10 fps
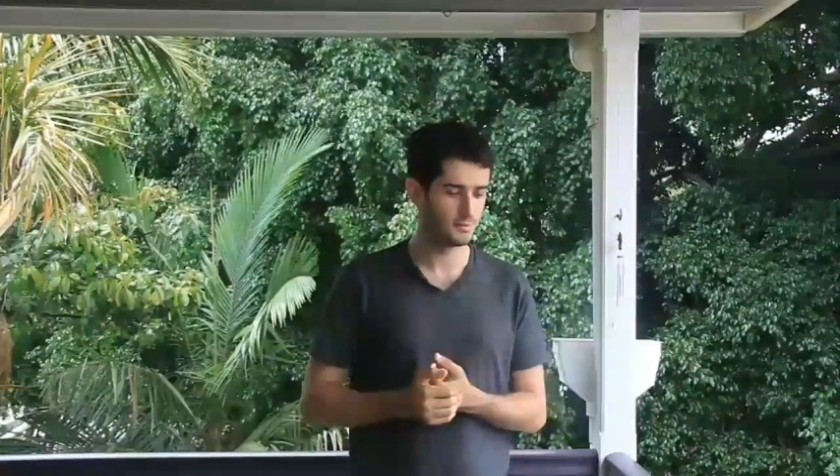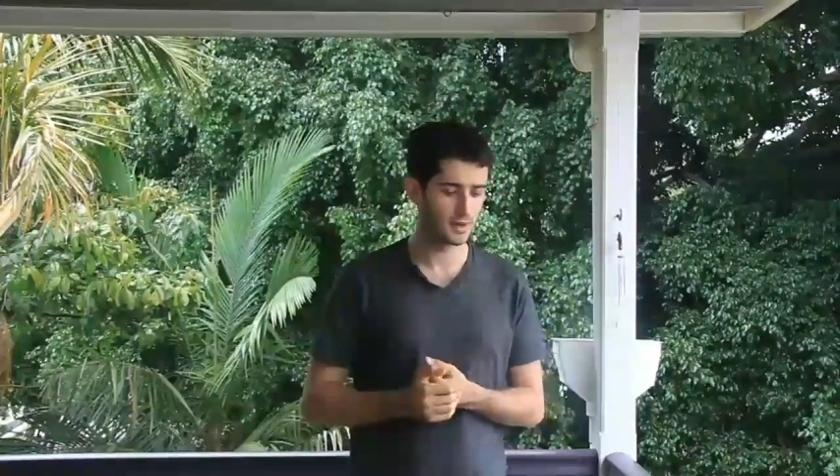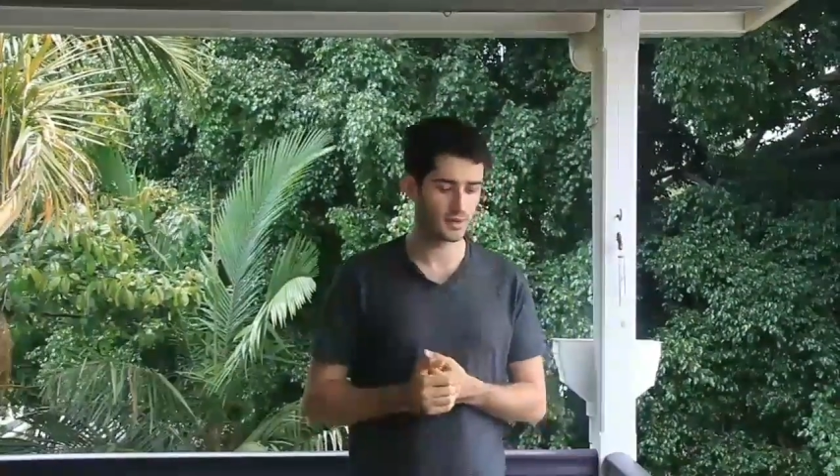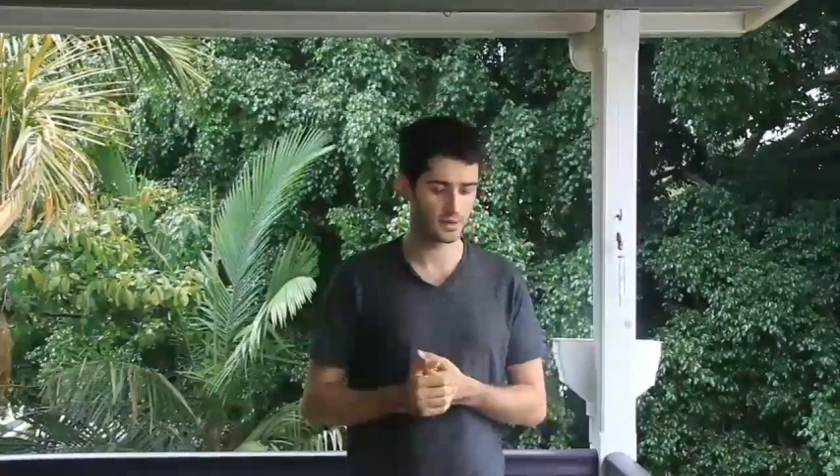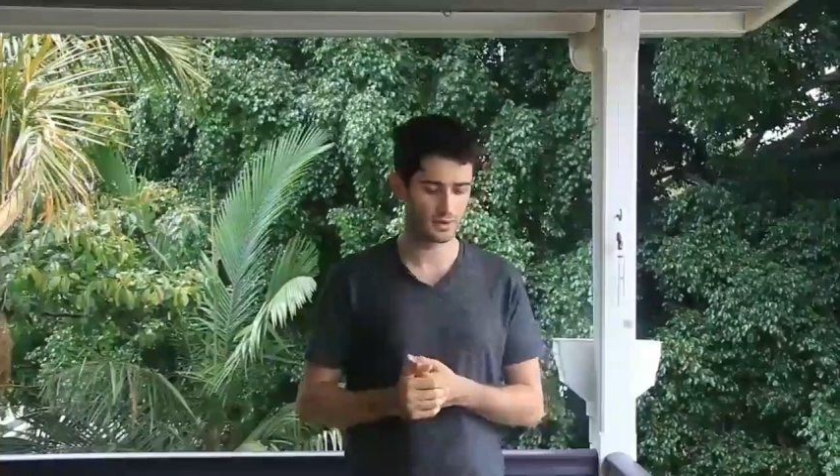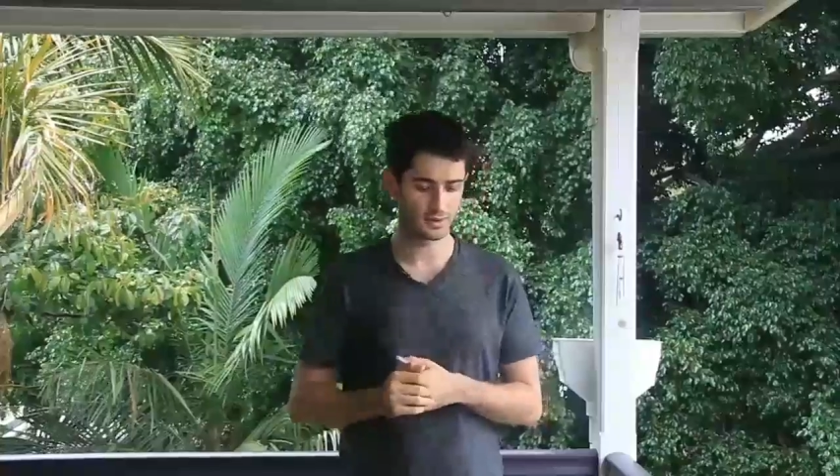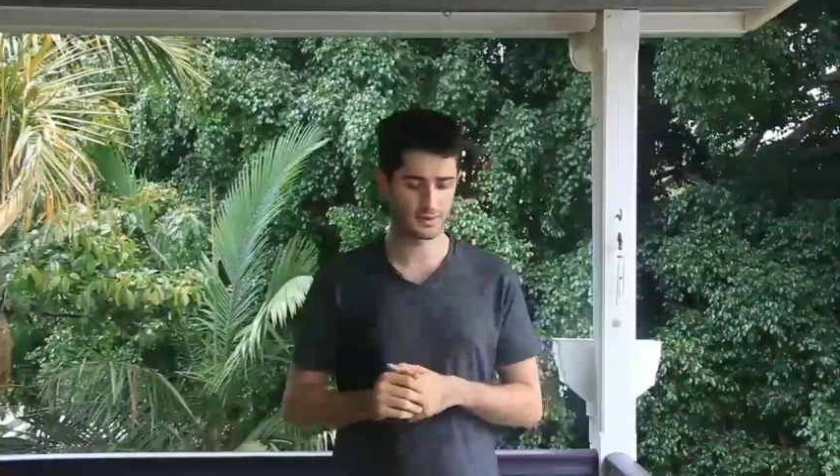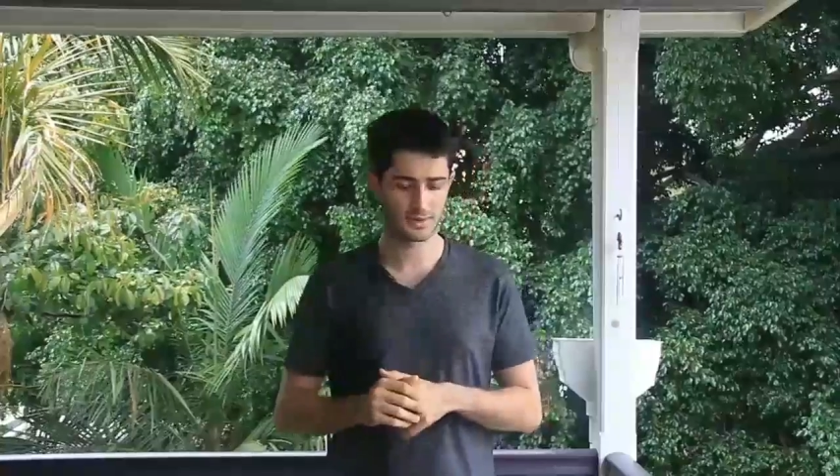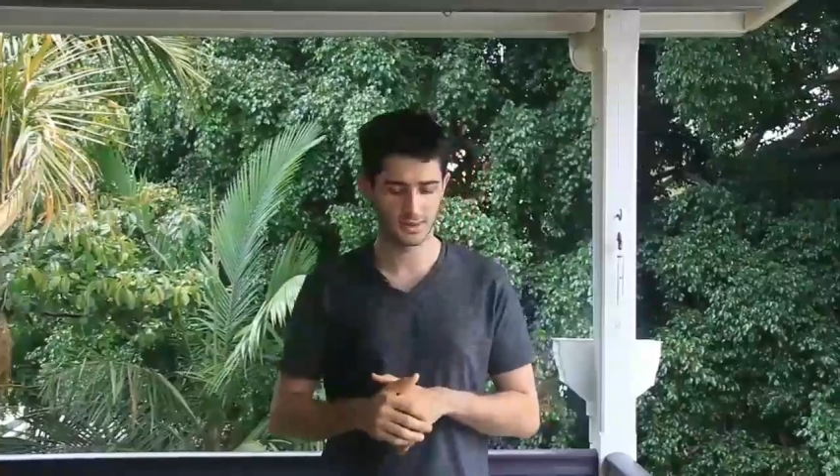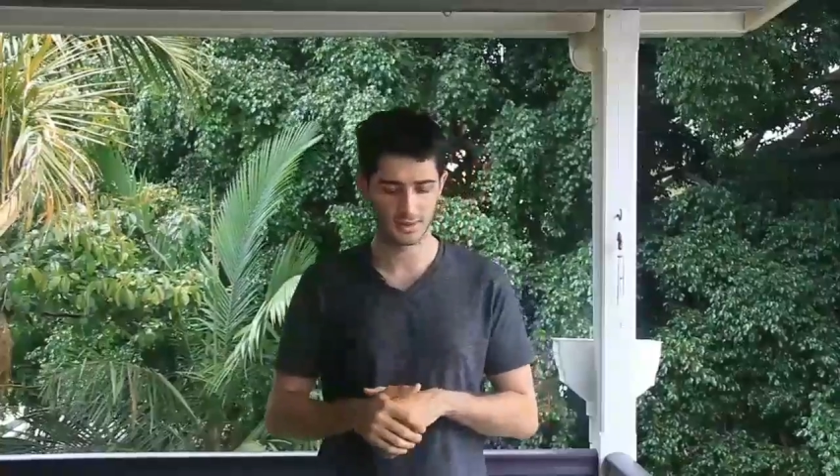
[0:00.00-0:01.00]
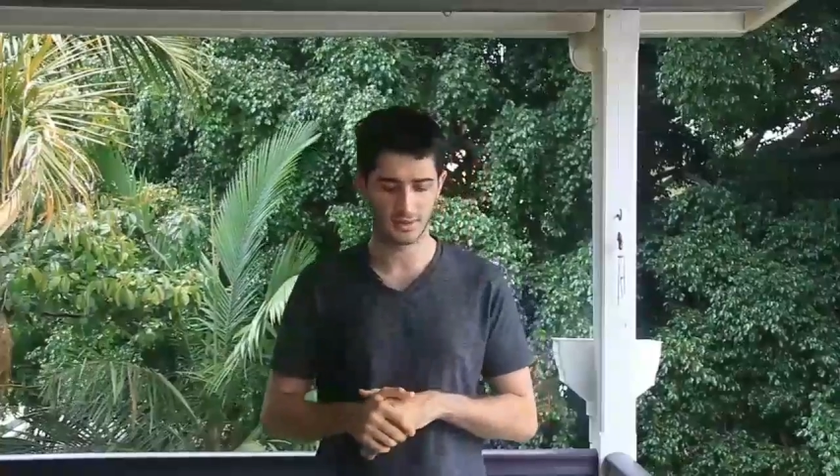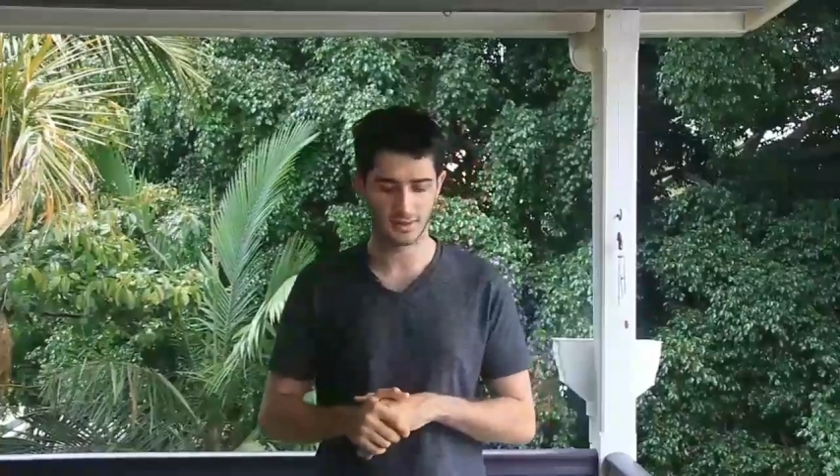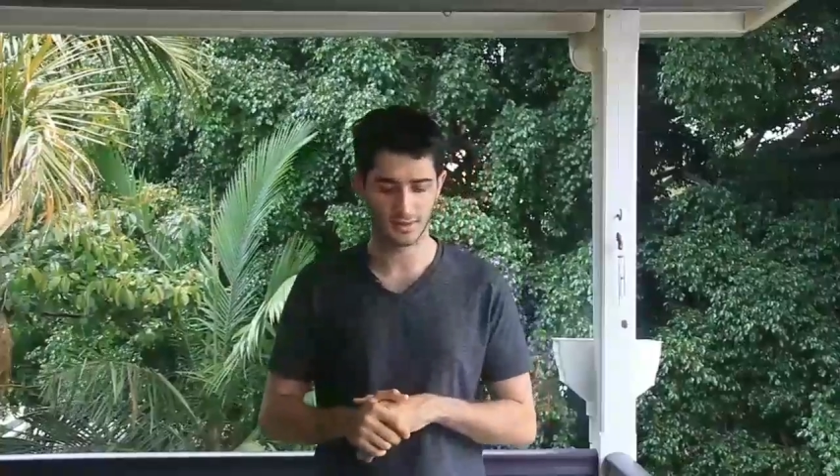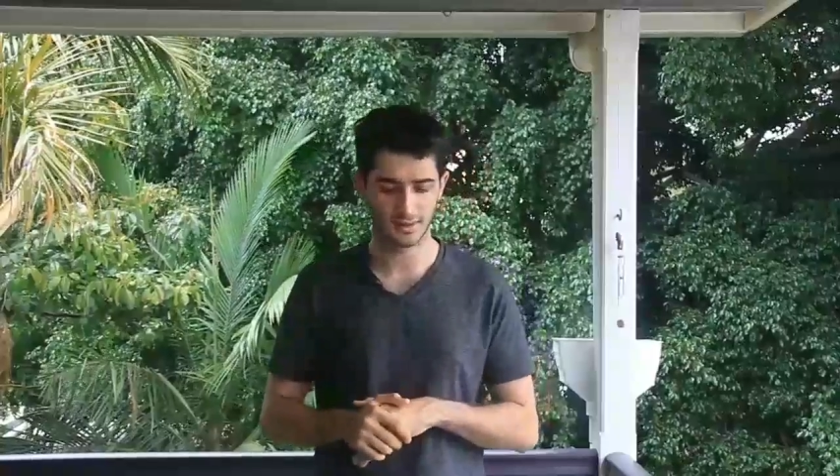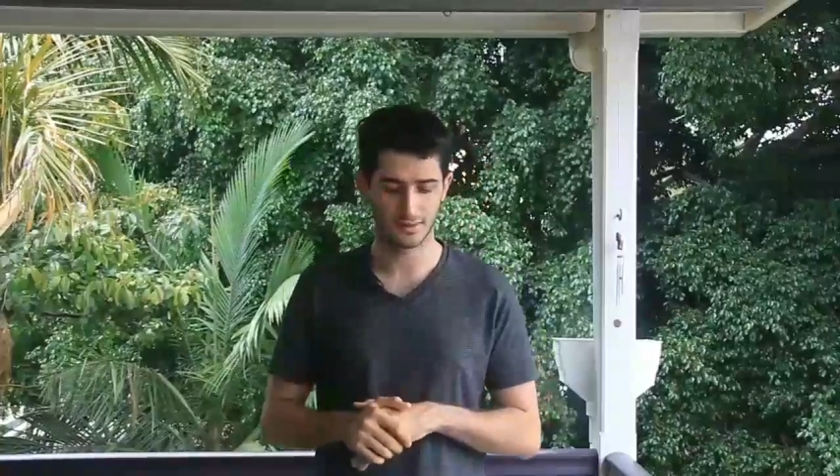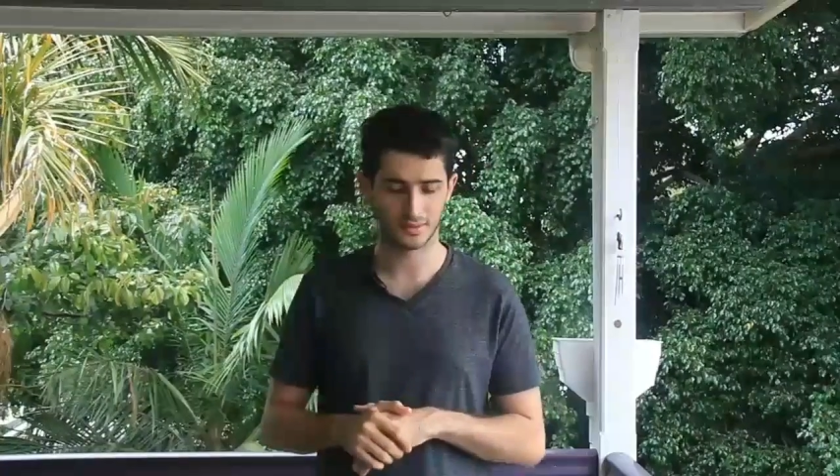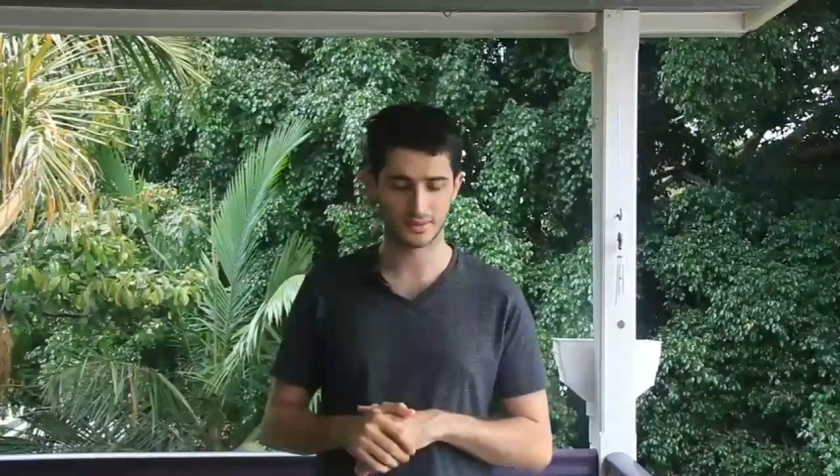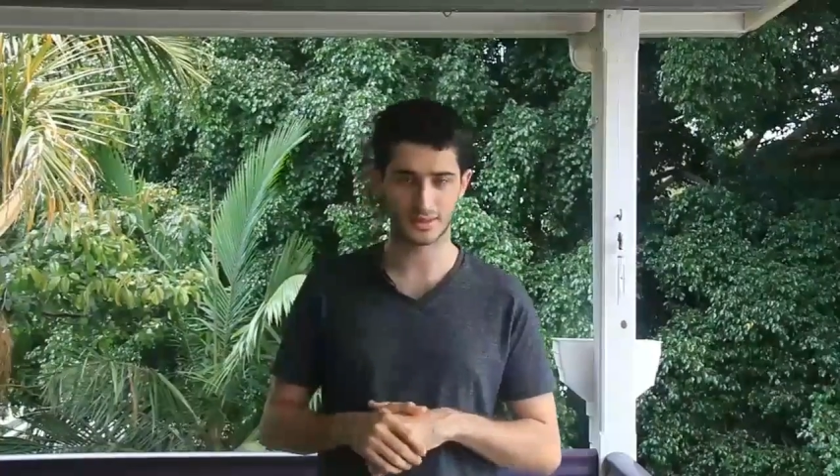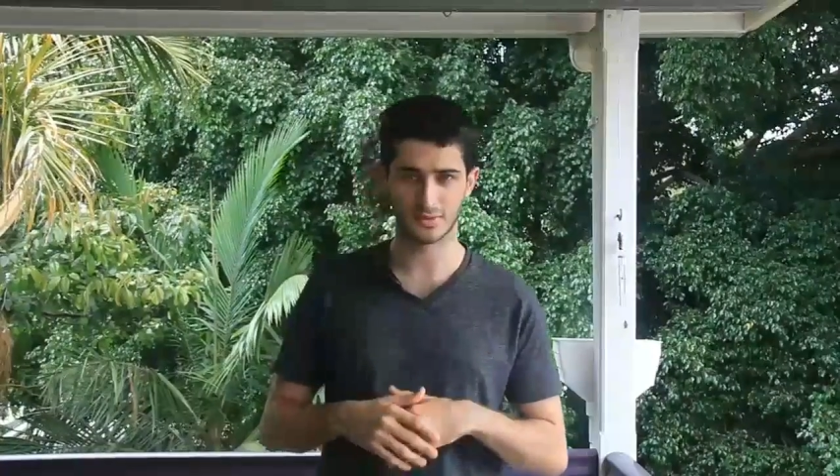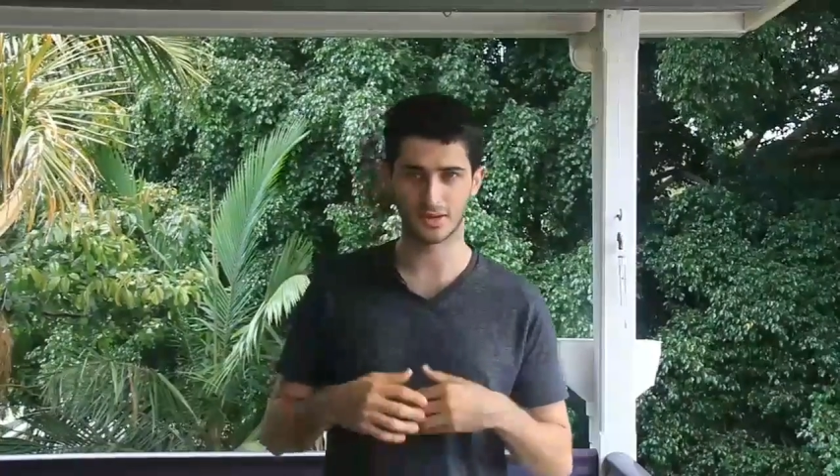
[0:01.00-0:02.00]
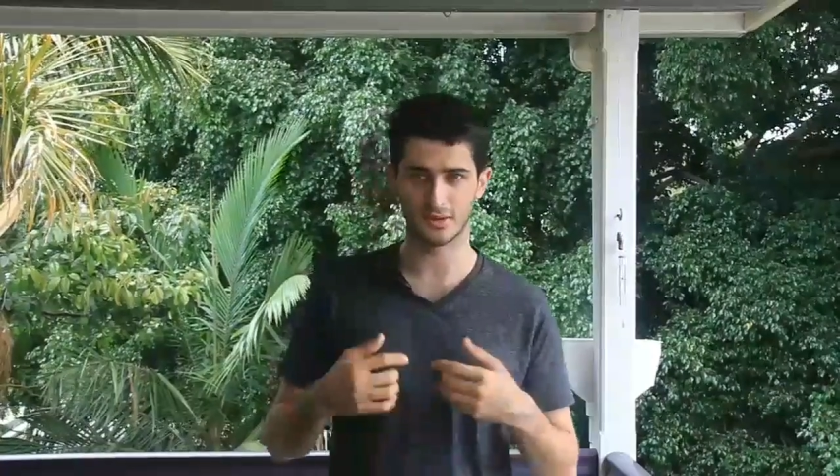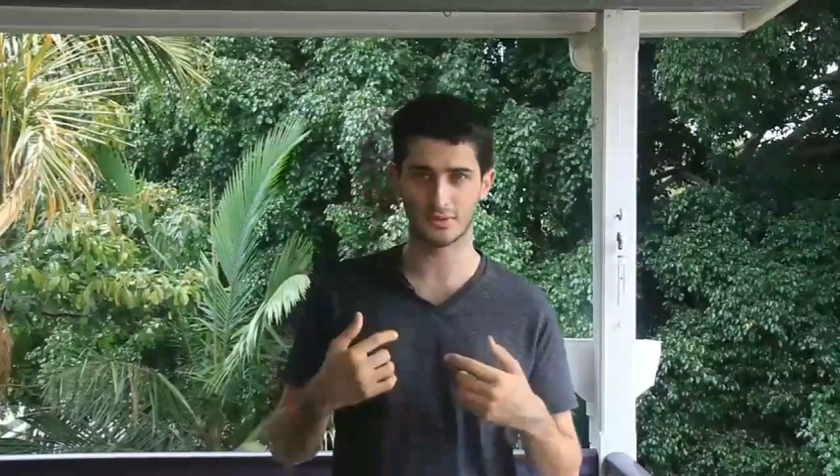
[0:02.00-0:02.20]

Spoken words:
Because somebody